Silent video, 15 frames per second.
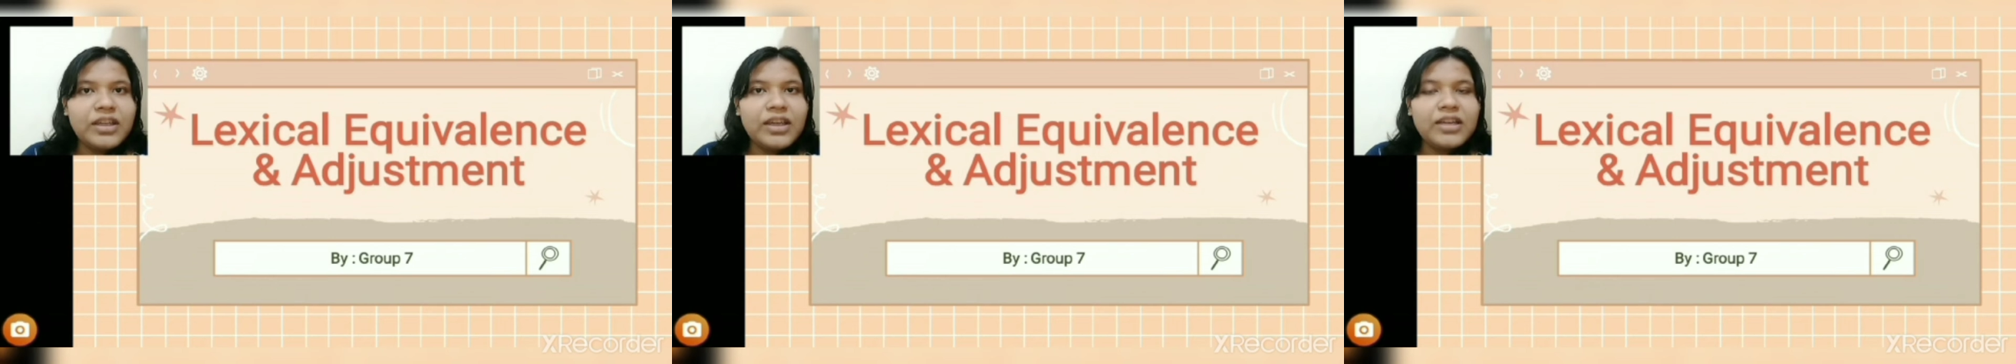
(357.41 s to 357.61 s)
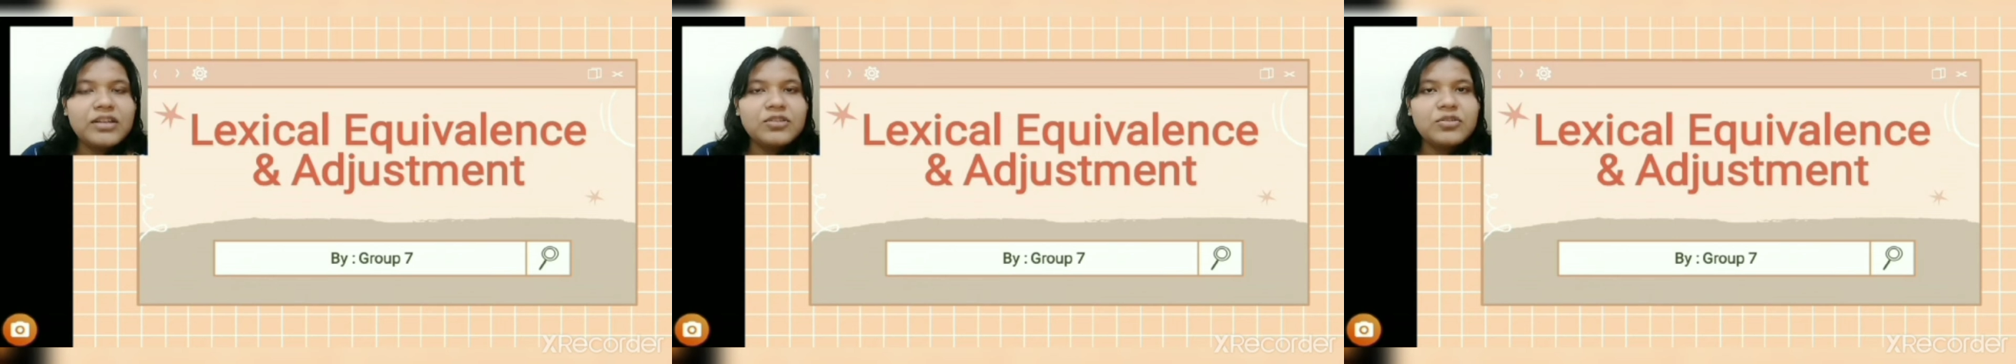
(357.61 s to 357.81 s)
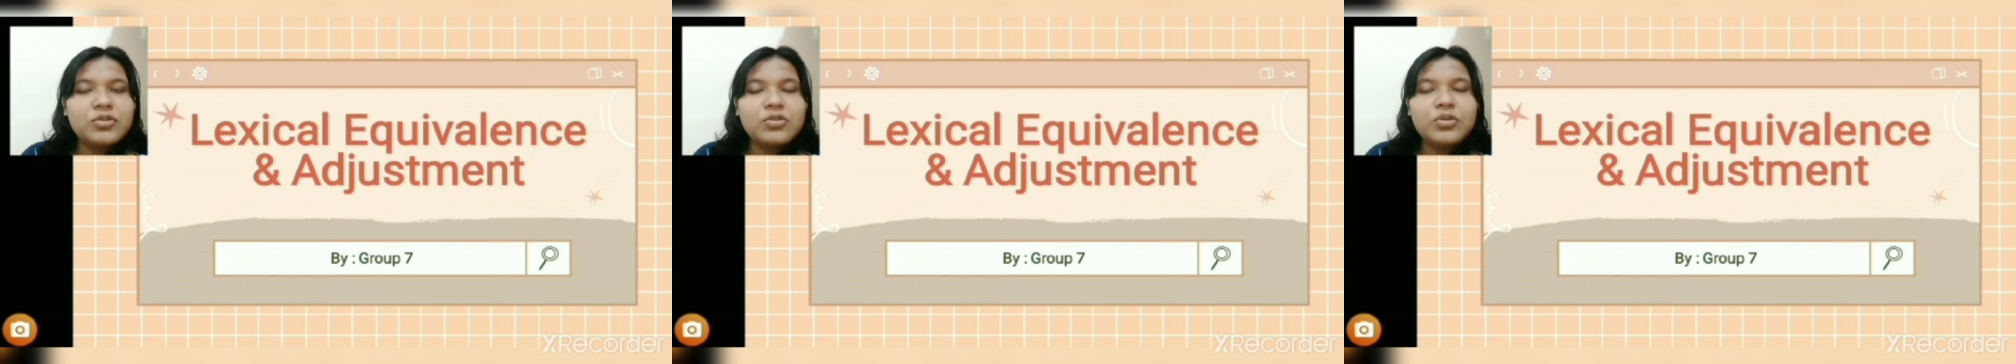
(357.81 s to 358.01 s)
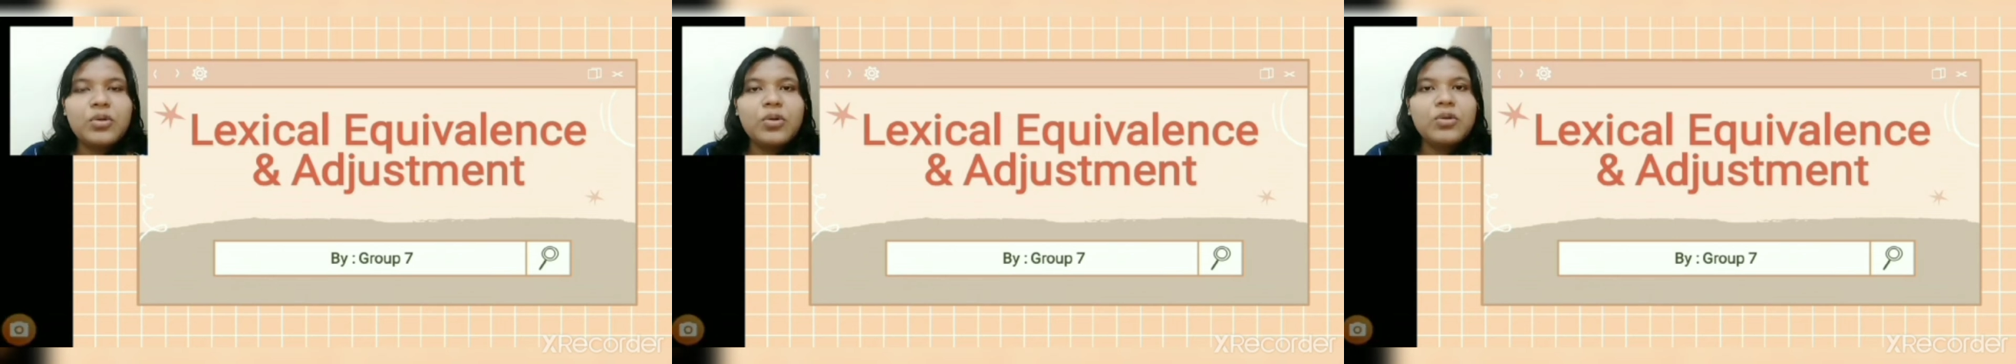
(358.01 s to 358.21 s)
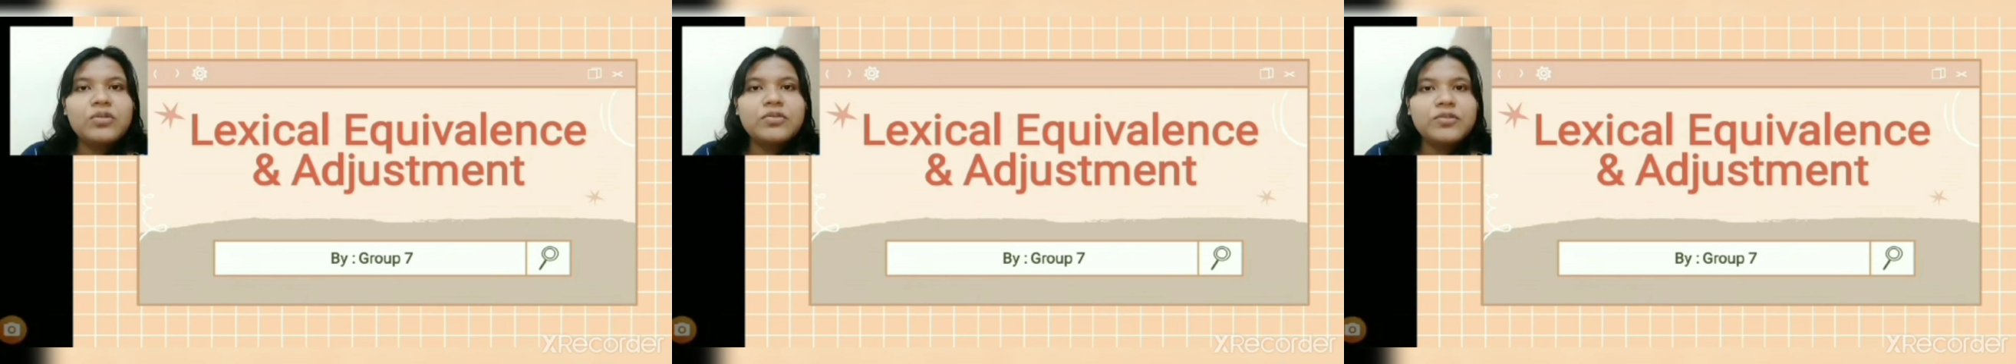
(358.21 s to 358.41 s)
and to
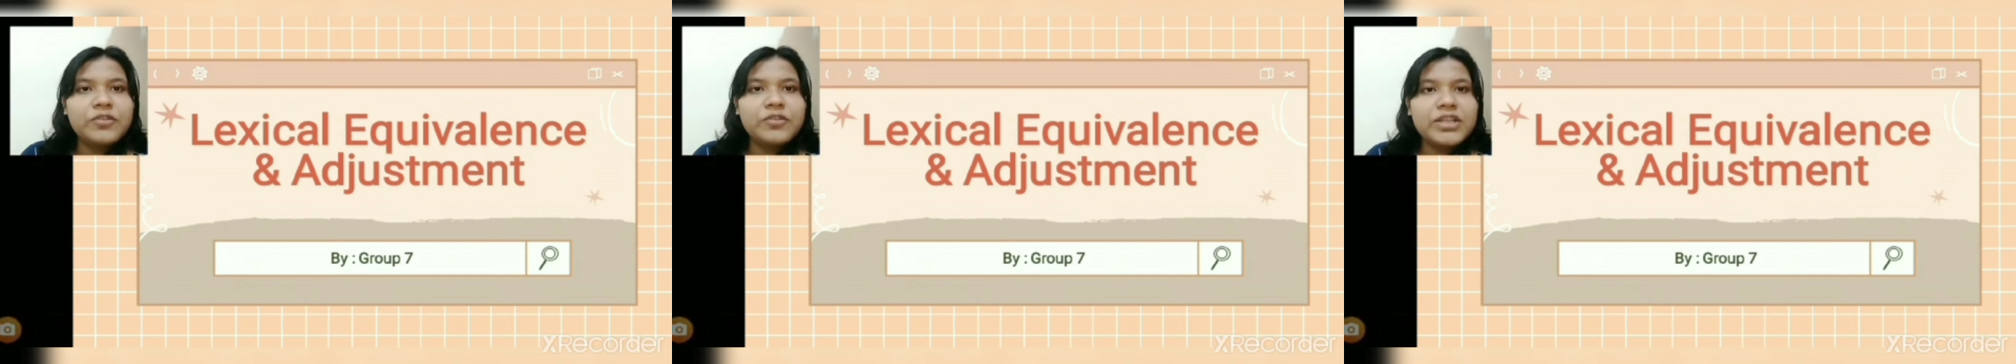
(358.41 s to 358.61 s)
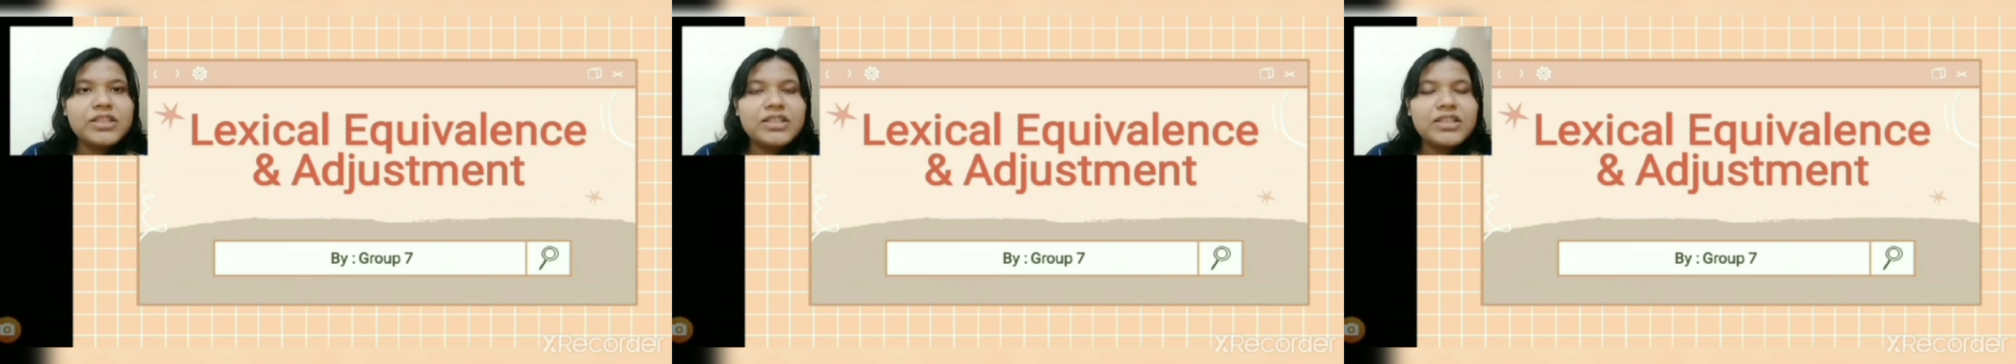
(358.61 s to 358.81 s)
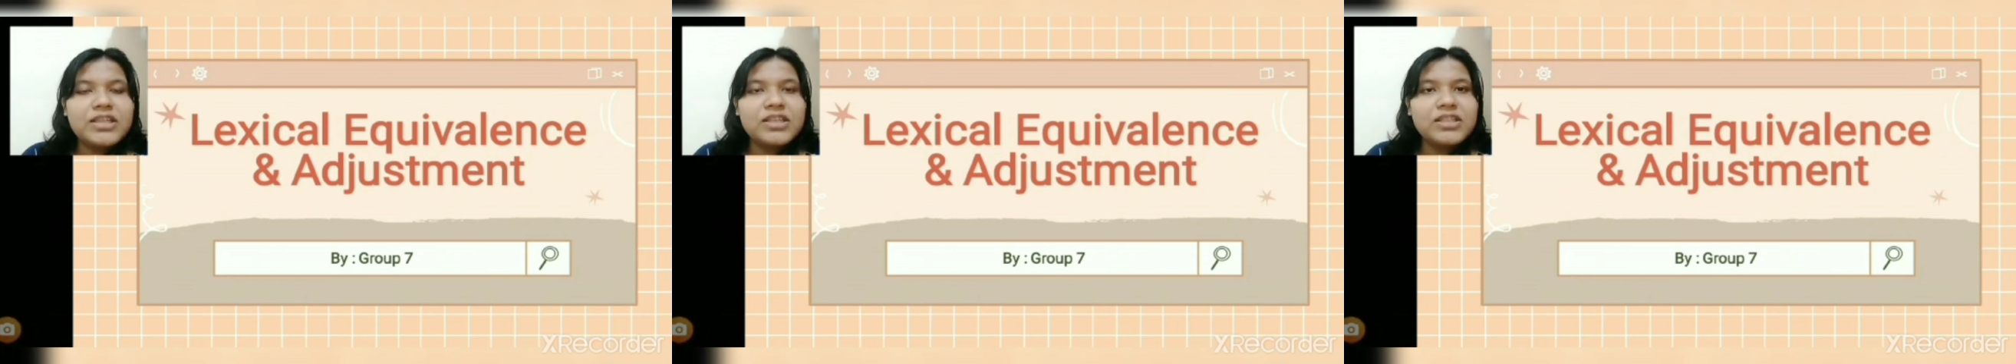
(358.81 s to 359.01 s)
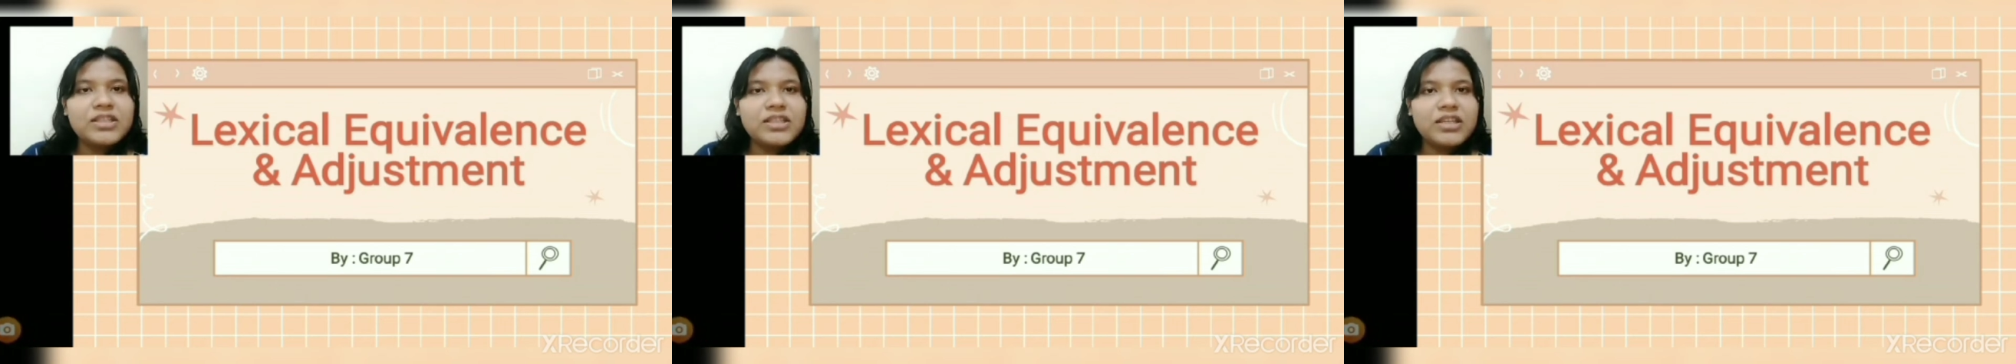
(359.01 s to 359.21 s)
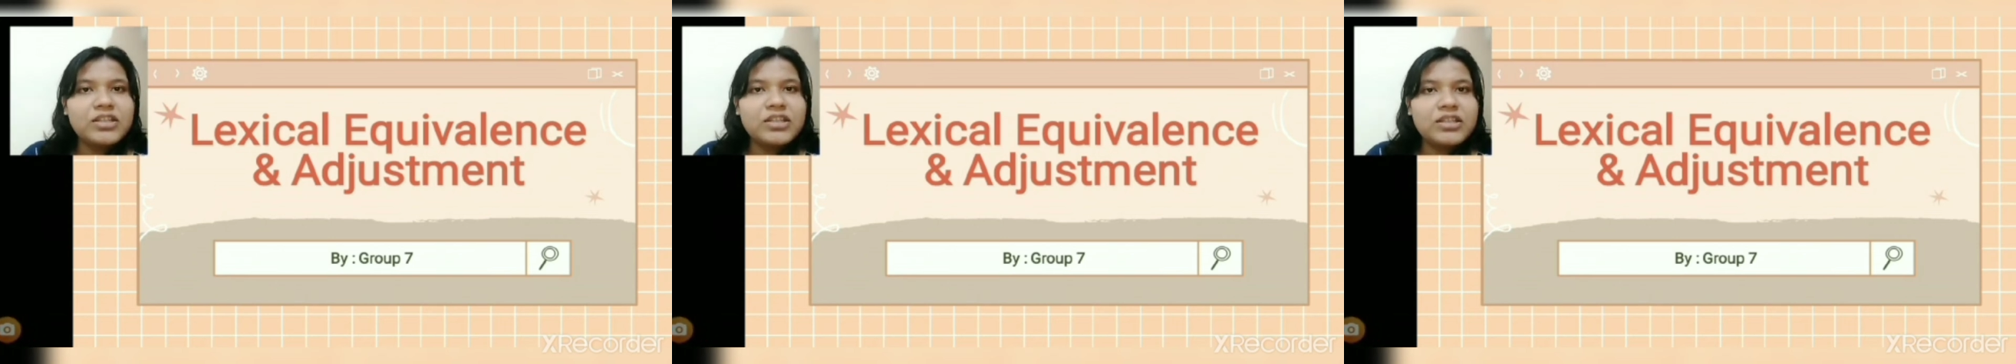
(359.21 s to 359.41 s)
all friends and
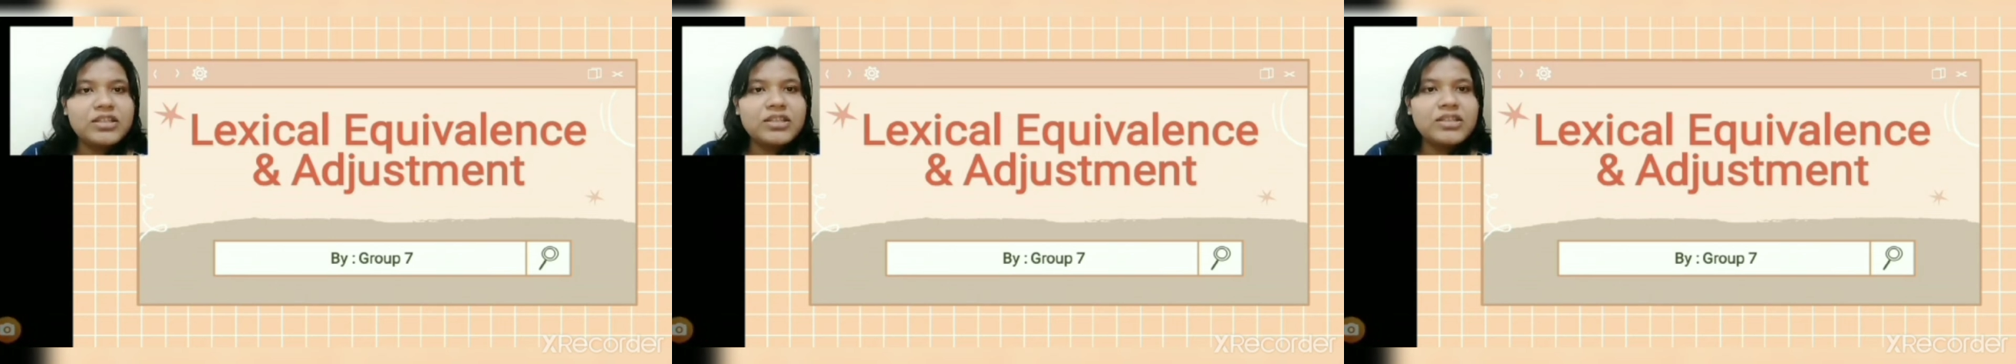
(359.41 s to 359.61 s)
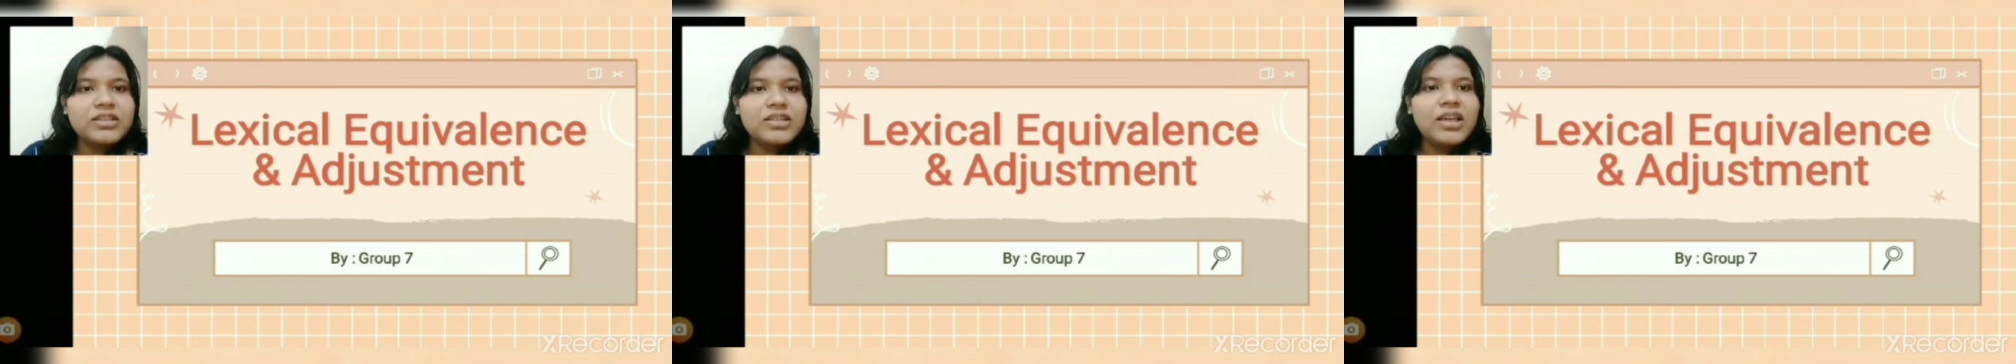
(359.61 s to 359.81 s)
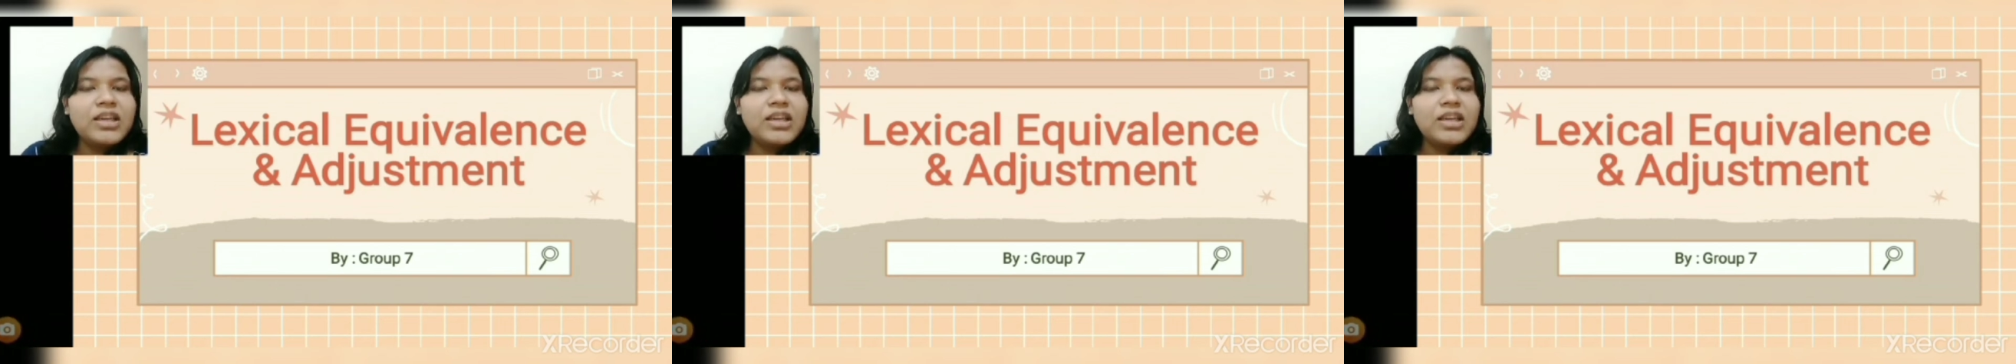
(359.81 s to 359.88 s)
seniors.